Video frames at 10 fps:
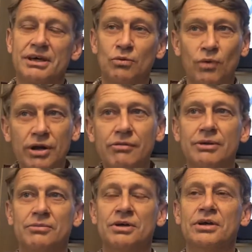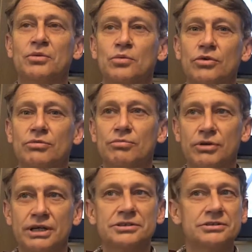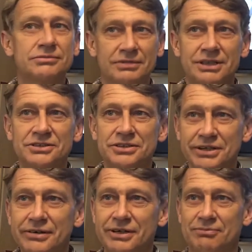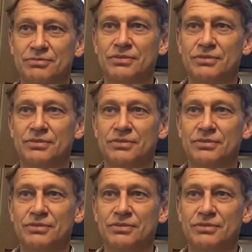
and one of them was production engineering.